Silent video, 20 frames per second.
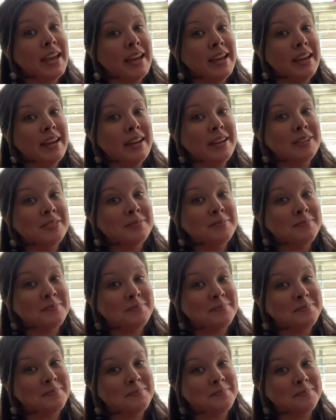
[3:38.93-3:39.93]

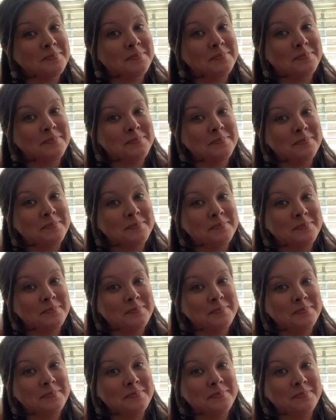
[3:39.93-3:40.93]
Ooh, what's that
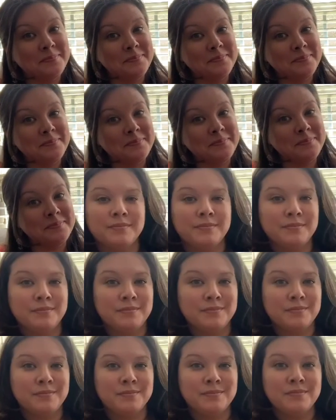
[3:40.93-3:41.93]
sound?
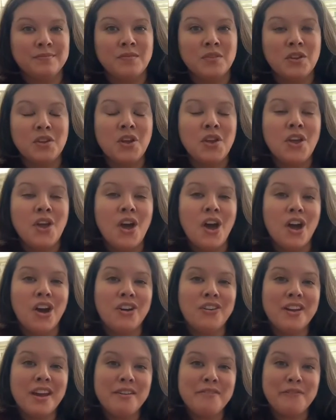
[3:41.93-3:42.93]
All
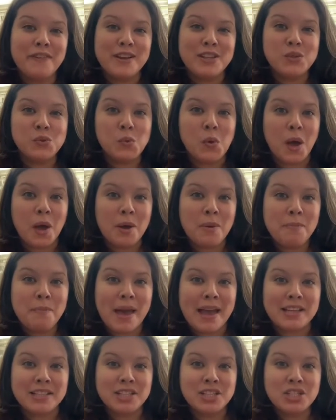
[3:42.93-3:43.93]
right, friends, welcome
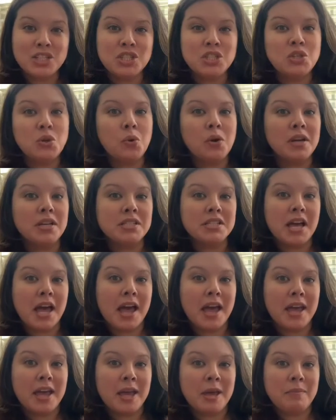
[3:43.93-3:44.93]
back to story
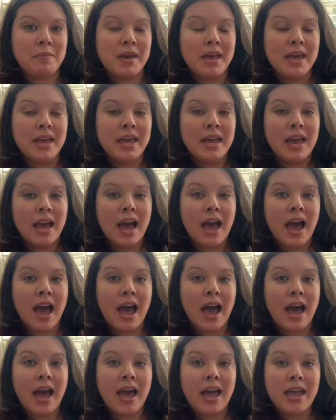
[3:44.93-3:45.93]
time.
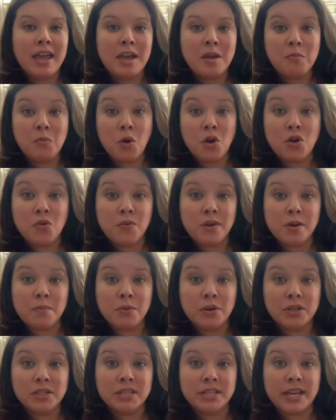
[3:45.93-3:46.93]
I am going to read a
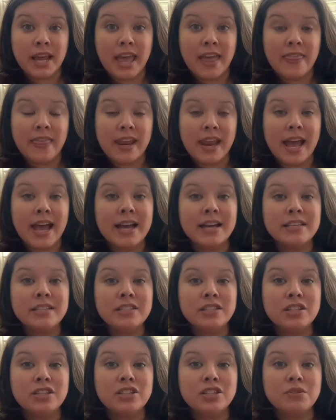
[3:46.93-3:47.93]
book today that has
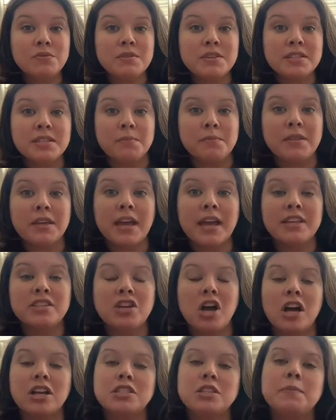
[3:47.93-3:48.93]
to do with something I
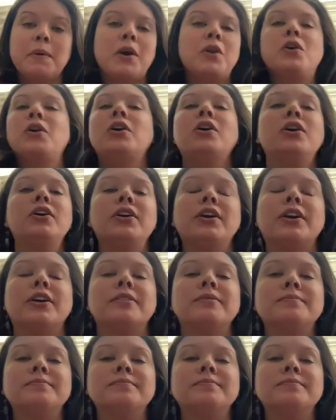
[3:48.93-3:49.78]
talked about earlier.